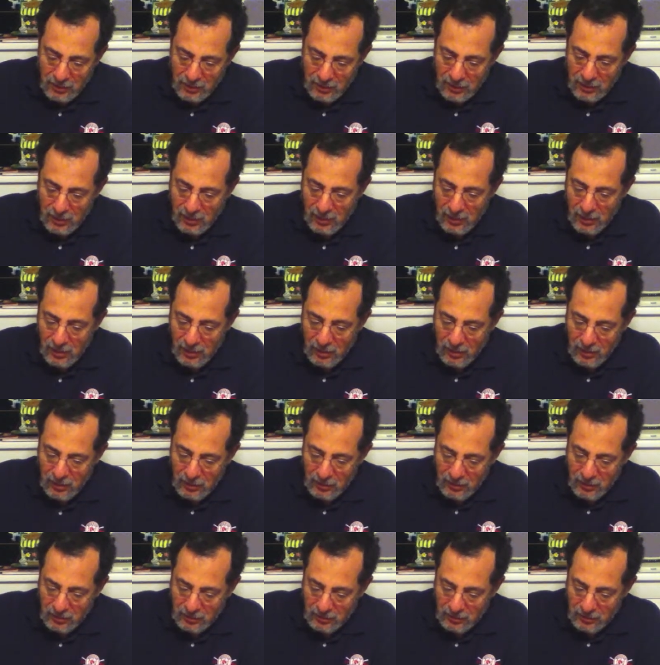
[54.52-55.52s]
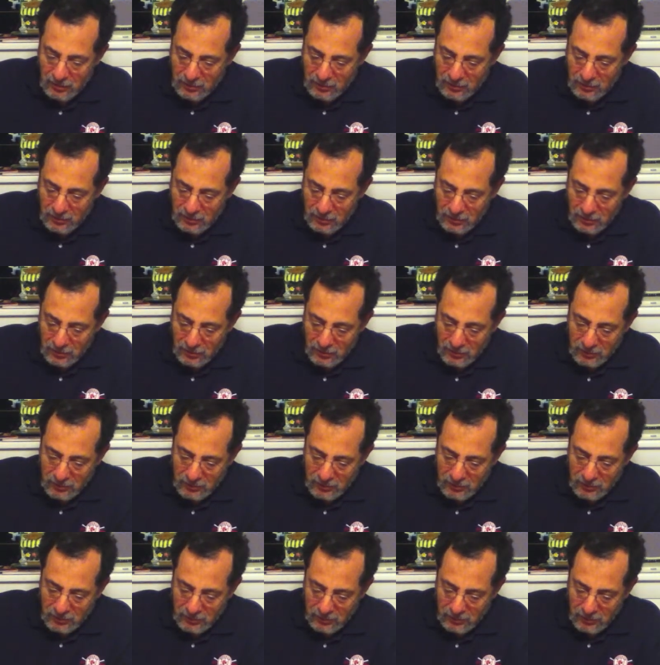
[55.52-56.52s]

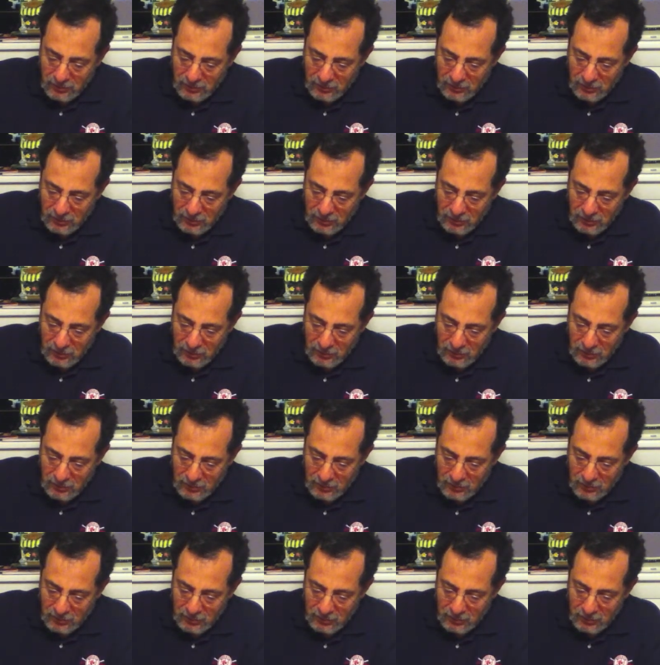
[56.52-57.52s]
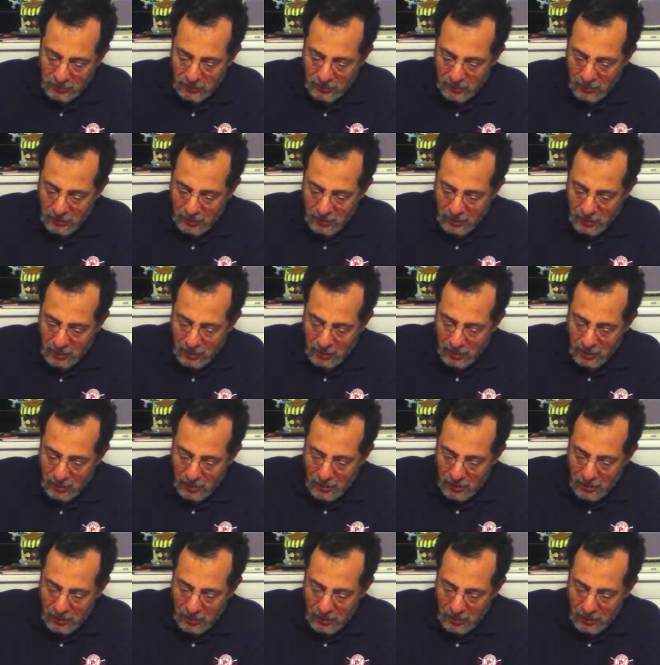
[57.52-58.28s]
(silence)